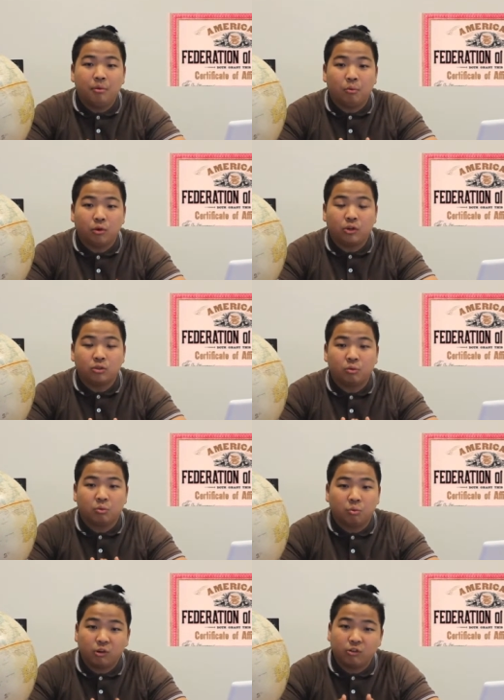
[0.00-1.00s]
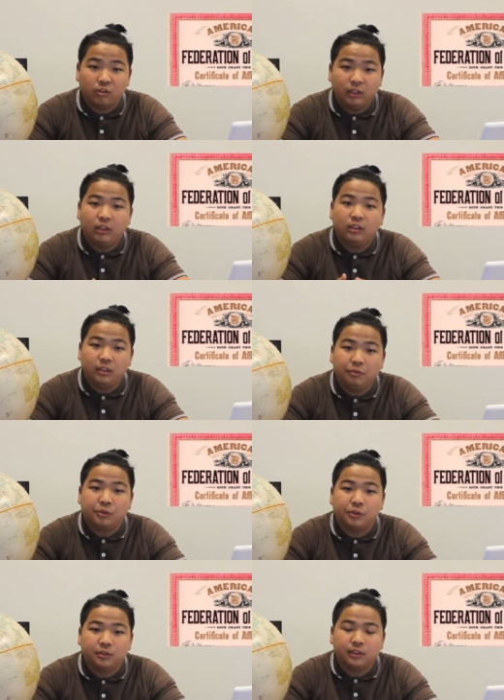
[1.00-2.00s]
the workers with work-related
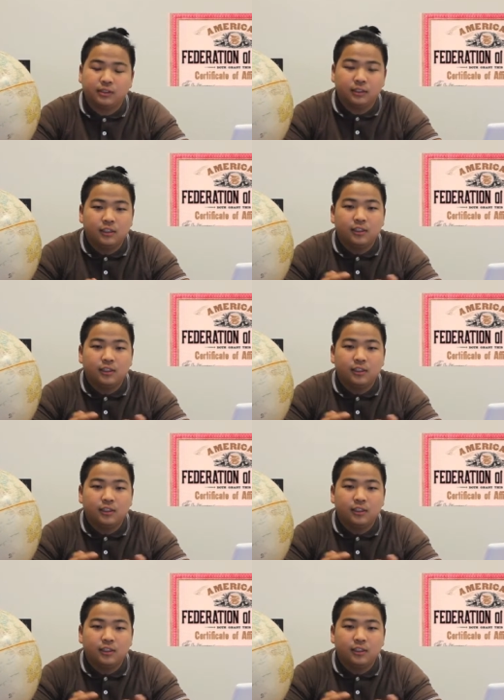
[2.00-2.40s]
difficulties,